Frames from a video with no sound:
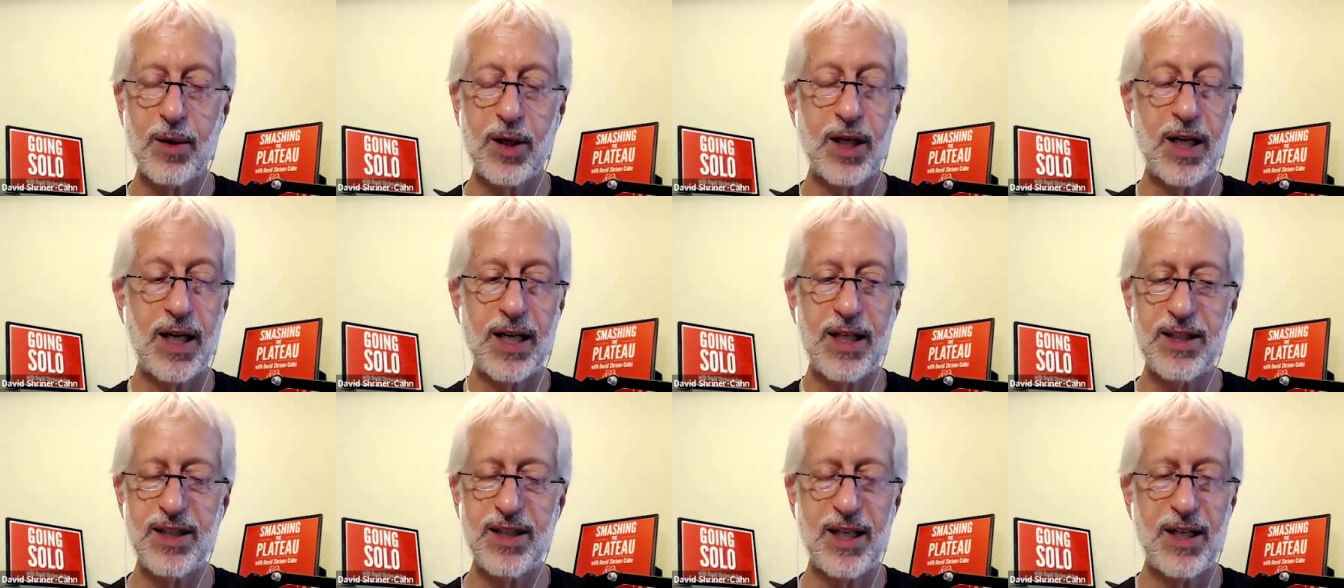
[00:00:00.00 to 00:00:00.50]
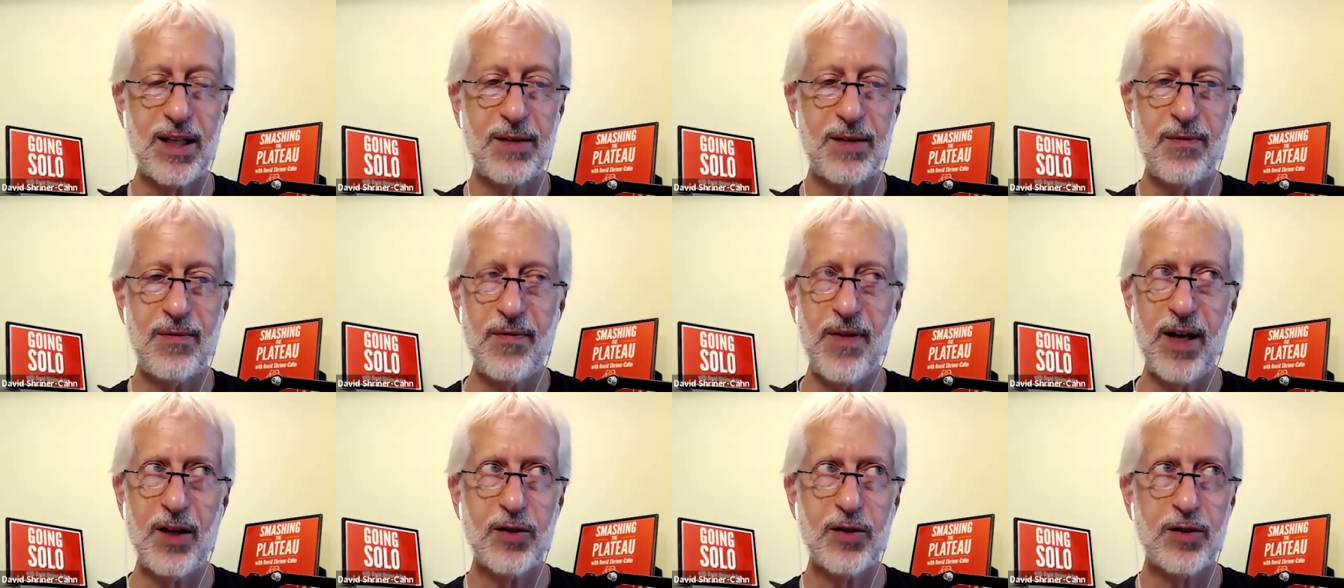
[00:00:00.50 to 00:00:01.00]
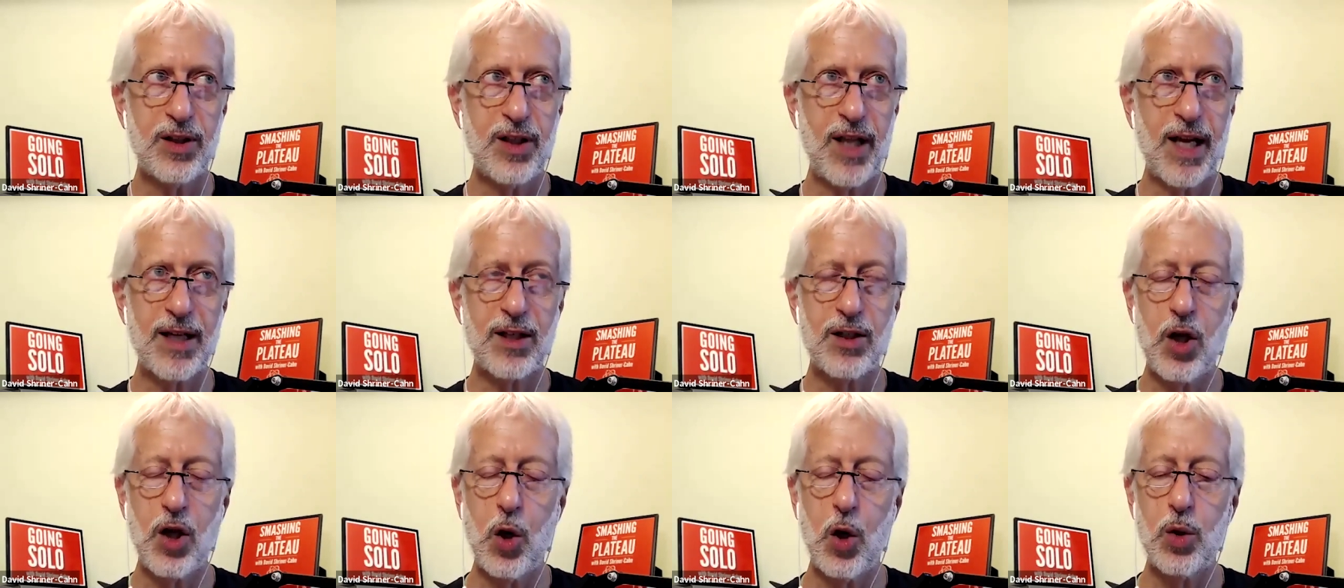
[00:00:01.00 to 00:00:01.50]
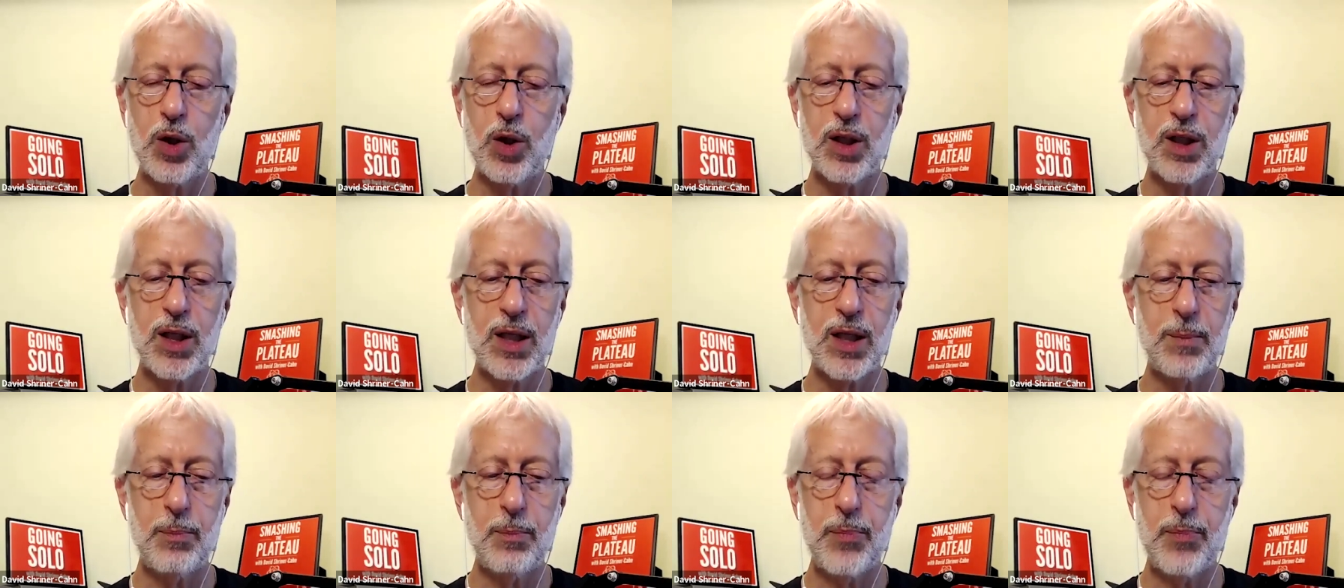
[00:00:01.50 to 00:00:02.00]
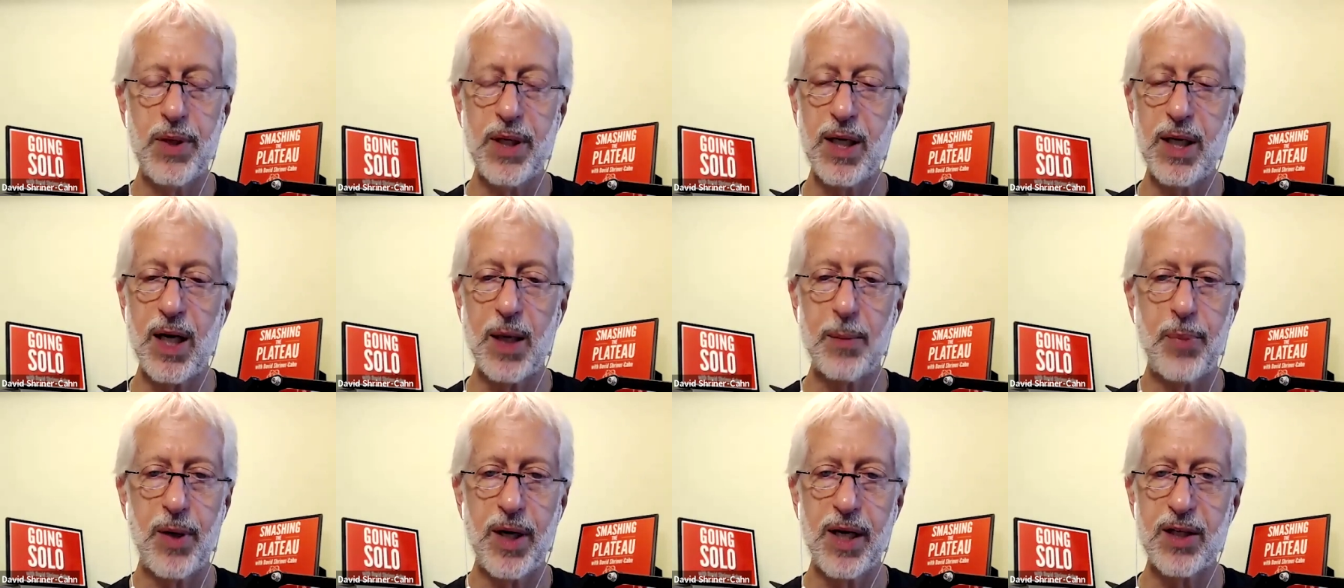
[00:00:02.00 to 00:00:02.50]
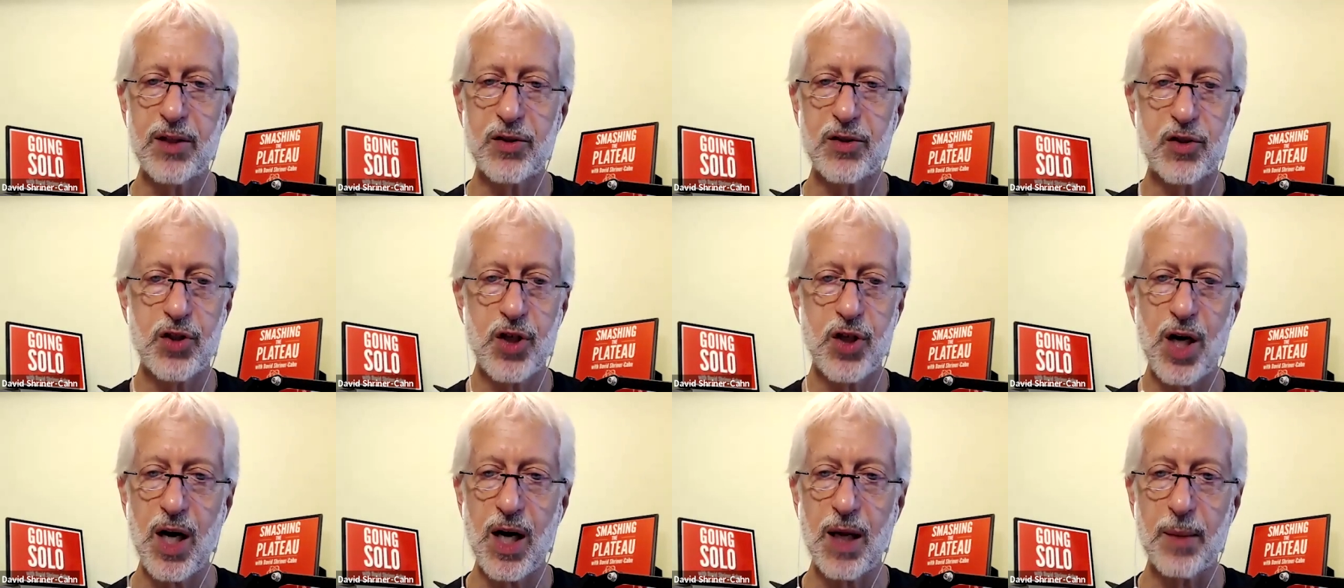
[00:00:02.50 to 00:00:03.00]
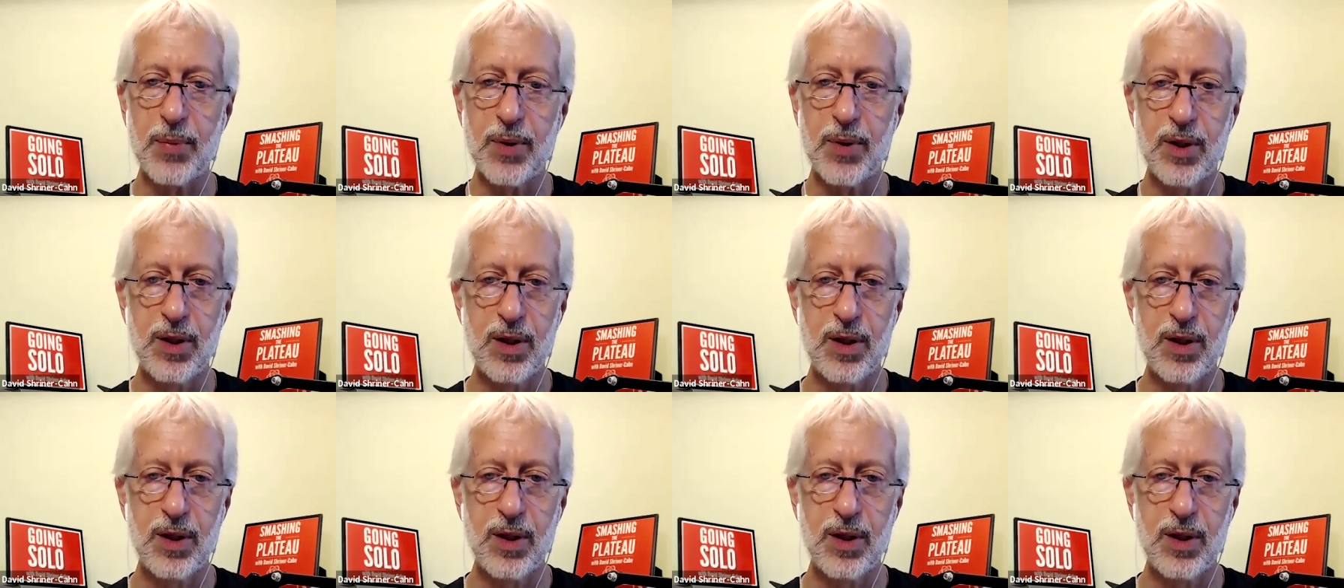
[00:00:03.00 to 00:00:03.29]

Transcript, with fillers: he said he felt like totally beat up by his job